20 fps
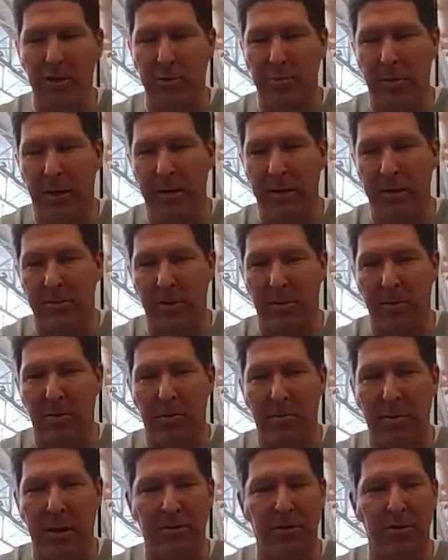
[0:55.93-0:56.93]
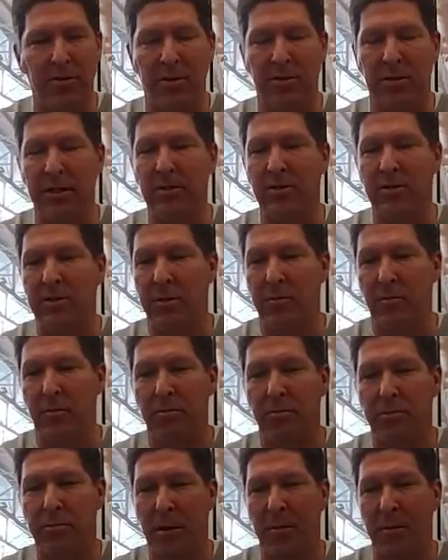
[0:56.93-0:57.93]
spent and some of the messages he
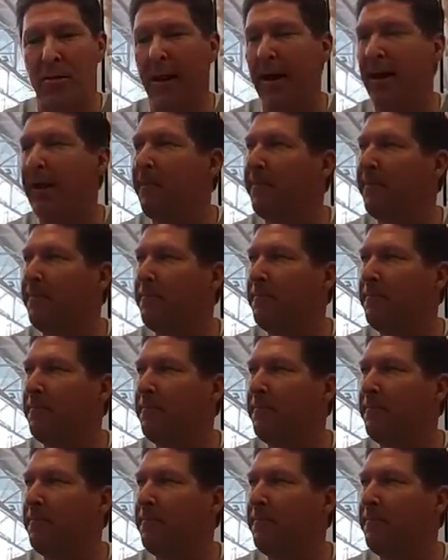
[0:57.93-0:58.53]
sent me.